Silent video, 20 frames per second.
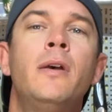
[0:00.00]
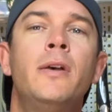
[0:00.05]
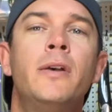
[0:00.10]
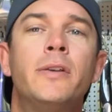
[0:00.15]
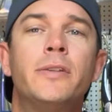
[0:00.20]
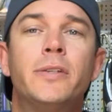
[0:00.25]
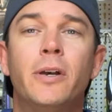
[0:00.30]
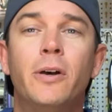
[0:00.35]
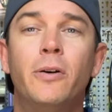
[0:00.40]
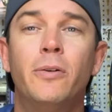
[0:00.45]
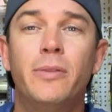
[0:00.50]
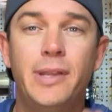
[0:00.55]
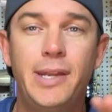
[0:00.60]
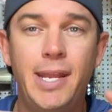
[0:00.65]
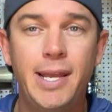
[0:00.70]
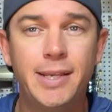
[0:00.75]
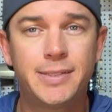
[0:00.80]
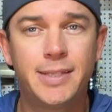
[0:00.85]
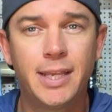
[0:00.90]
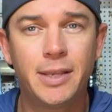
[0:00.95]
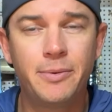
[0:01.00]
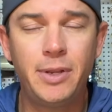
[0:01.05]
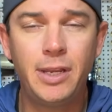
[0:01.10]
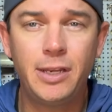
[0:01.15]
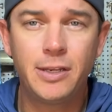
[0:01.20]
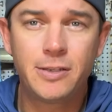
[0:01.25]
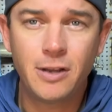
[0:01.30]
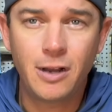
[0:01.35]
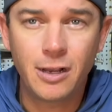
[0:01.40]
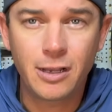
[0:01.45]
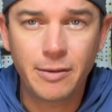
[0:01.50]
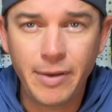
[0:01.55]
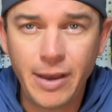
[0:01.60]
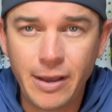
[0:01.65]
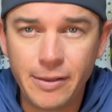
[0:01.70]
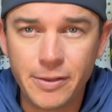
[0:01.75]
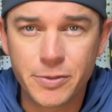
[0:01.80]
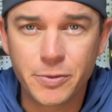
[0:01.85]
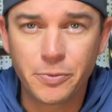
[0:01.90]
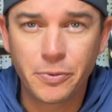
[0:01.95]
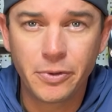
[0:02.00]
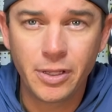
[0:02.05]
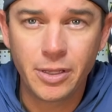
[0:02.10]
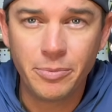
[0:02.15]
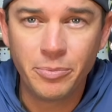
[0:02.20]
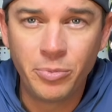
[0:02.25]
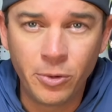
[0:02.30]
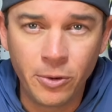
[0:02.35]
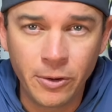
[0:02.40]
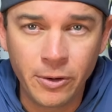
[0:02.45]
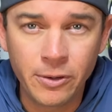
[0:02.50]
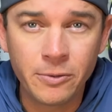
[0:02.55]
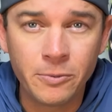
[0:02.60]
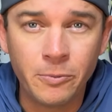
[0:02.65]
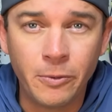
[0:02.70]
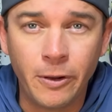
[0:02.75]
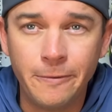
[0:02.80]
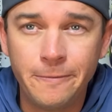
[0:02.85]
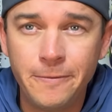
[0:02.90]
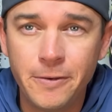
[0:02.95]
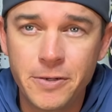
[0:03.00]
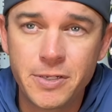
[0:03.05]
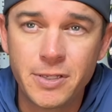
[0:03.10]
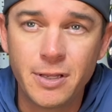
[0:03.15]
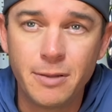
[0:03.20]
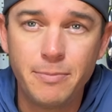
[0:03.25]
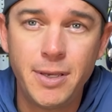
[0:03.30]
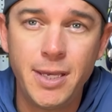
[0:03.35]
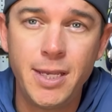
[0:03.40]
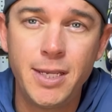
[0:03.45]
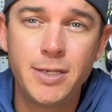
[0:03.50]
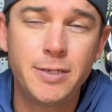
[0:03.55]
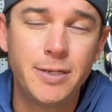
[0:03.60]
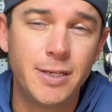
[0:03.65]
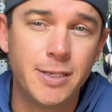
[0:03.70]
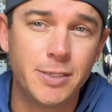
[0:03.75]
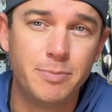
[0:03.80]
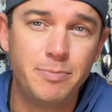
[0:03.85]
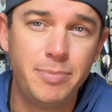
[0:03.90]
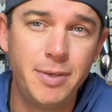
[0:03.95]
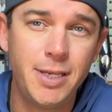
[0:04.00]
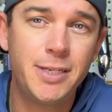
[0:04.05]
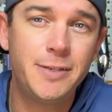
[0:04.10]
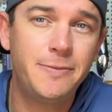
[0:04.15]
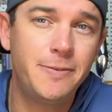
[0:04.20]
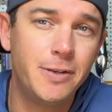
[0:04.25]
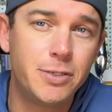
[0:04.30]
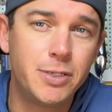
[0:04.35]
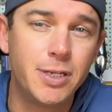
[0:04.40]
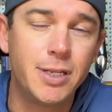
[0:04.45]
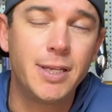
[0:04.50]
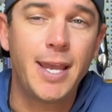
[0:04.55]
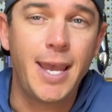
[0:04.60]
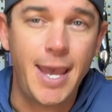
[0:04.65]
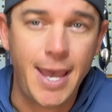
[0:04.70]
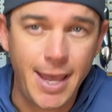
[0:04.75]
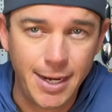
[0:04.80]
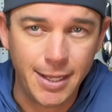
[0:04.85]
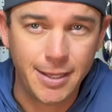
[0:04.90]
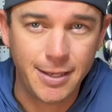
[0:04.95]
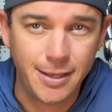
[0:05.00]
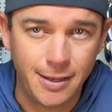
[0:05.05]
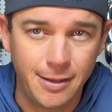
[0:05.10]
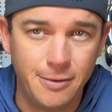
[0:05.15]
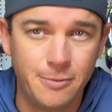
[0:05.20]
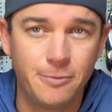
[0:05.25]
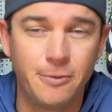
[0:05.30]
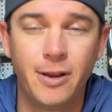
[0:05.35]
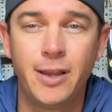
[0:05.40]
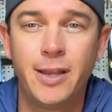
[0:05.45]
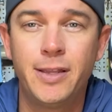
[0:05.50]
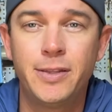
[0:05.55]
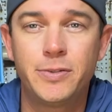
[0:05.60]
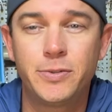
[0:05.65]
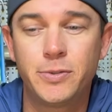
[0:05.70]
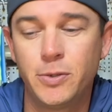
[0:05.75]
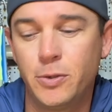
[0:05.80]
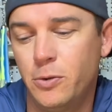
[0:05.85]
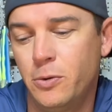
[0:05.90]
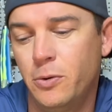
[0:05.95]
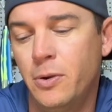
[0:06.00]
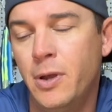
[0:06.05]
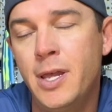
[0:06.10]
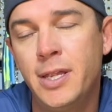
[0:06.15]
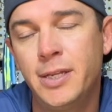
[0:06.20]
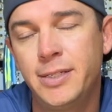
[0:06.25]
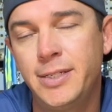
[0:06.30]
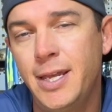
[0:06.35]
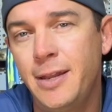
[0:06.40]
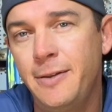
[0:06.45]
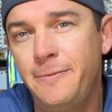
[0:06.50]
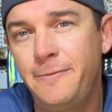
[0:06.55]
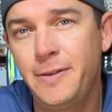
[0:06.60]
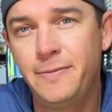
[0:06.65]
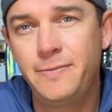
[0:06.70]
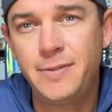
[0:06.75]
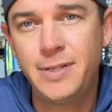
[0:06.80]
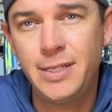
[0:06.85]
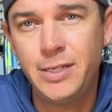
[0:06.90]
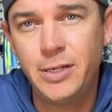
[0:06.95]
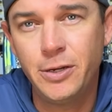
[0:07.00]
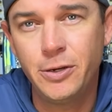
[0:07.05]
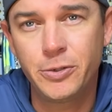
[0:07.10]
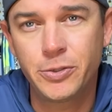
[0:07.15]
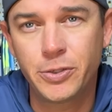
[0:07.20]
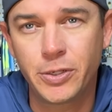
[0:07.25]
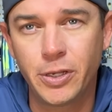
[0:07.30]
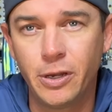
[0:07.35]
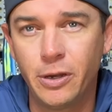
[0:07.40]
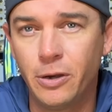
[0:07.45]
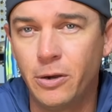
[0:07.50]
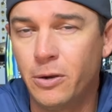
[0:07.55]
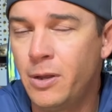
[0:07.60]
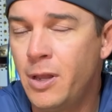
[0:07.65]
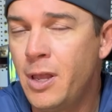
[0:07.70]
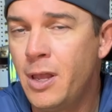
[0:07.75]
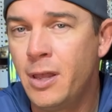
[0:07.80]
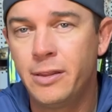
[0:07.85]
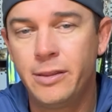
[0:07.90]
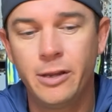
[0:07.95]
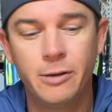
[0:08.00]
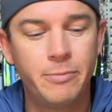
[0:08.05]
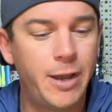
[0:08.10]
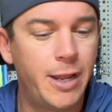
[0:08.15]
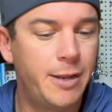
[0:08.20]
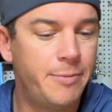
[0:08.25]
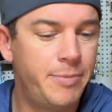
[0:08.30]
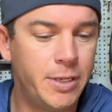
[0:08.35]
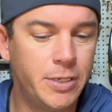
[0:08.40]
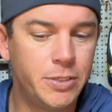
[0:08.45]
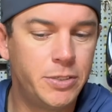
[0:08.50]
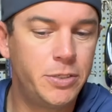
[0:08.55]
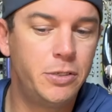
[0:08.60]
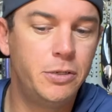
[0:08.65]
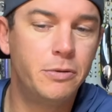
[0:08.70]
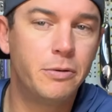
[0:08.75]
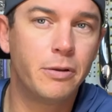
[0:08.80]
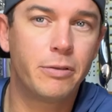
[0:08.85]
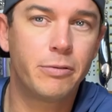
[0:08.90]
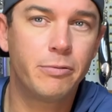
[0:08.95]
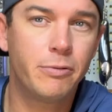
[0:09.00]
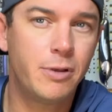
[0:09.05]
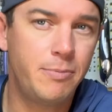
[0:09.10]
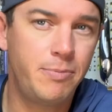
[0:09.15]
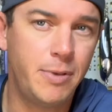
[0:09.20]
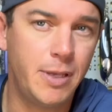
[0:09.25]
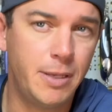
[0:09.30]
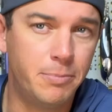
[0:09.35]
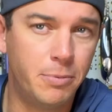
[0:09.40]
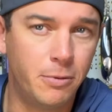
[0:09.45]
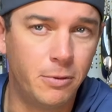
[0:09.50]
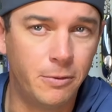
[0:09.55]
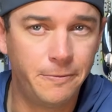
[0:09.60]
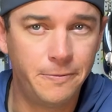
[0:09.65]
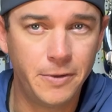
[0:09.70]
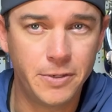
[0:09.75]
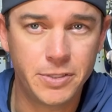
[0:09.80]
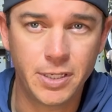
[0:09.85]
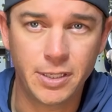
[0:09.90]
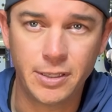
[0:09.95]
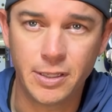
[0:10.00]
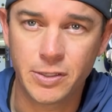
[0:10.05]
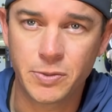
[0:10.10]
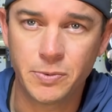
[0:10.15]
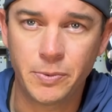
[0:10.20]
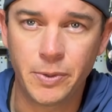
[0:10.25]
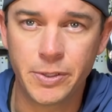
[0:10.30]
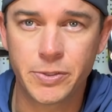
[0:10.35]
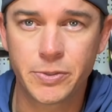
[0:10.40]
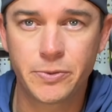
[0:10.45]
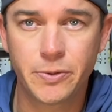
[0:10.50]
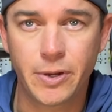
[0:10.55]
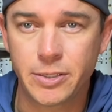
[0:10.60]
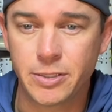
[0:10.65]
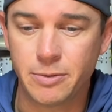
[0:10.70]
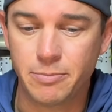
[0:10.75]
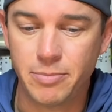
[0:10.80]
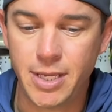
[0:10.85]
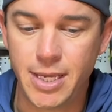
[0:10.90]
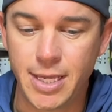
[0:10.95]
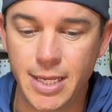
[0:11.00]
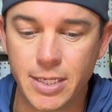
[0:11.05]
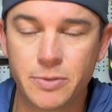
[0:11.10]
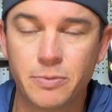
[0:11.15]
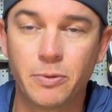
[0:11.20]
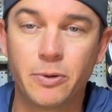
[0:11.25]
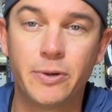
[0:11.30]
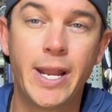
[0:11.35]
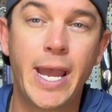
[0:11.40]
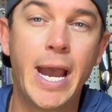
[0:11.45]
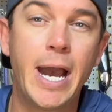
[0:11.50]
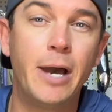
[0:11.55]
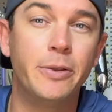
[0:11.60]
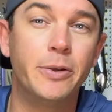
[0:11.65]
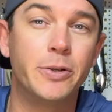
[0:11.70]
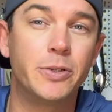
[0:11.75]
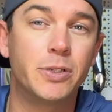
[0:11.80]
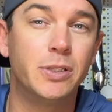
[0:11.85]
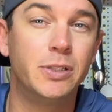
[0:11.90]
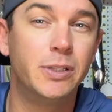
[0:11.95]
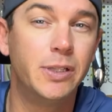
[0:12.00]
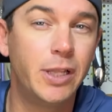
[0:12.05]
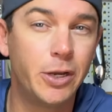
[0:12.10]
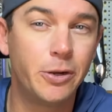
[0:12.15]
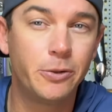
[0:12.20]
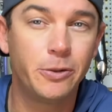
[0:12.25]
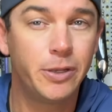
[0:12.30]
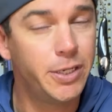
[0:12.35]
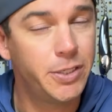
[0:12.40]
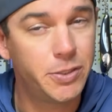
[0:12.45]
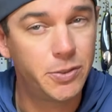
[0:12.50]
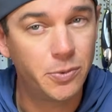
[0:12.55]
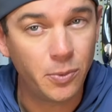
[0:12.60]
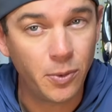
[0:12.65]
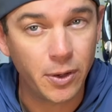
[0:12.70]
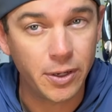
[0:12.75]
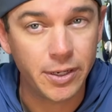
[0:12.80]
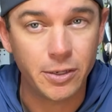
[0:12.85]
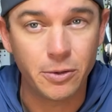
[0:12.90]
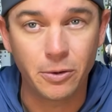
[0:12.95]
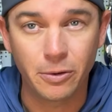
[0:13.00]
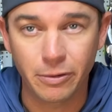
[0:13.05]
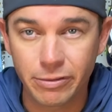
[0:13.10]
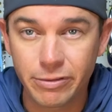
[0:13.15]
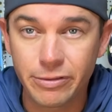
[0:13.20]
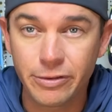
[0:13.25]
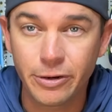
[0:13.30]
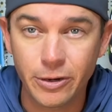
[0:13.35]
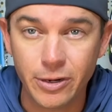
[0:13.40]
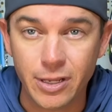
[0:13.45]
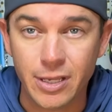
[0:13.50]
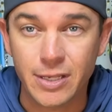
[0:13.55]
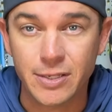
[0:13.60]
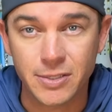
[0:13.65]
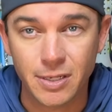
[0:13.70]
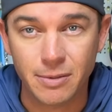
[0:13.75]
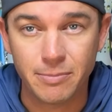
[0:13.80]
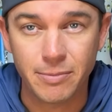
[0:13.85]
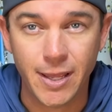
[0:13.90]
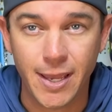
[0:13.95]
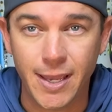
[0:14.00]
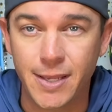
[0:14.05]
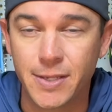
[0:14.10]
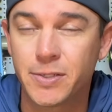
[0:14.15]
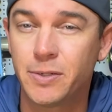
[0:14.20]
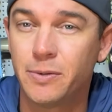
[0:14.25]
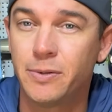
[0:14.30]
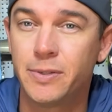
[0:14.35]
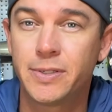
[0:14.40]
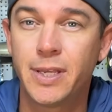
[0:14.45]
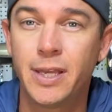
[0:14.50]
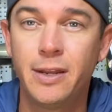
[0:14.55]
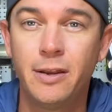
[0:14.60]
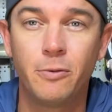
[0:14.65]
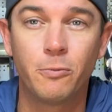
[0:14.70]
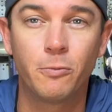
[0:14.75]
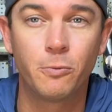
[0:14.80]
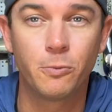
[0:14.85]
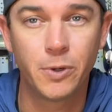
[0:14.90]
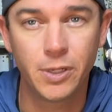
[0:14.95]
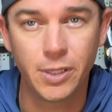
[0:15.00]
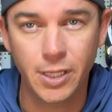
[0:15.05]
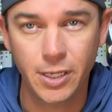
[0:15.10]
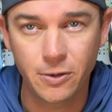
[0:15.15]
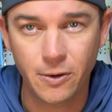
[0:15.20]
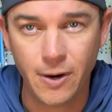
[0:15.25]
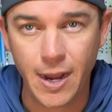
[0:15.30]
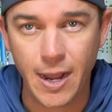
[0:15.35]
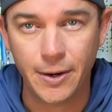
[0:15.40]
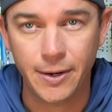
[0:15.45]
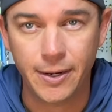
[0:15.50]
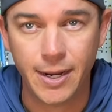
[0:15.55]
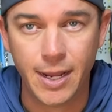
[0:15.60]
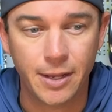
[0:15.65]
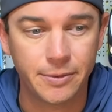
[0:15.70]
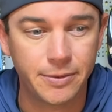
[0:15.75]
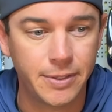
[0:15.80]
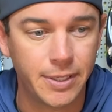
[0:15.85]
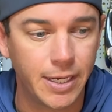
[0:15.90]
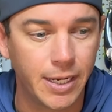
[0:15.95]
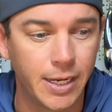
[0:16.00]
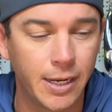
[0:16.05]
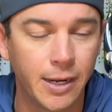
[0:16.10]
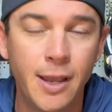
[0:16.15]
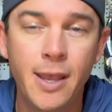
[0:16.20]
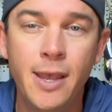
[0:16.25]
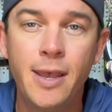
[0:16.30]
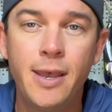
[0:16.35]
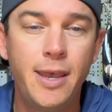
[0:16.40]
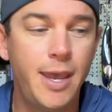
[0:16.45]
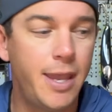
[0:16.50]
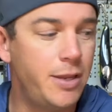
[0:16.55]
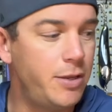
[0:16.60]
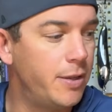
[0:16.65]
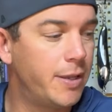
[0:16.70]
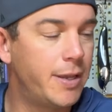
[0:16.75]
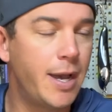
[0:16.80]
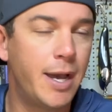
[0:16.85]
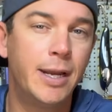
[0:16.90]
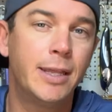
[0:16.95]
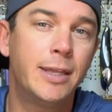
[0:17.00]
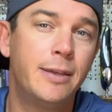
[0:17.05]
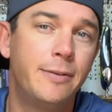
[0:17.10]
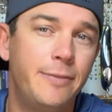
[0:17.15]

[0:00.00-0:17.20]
So the next thing we need to talk about that's really important while fishing the beach is beach fishing etiquette, right? So 10, 15 years ago, there might have been 2 or 3 people fishing this one stretch of beach, where now there's literally 20 or 30 some days. So it's getting really crowded out there, and you got to give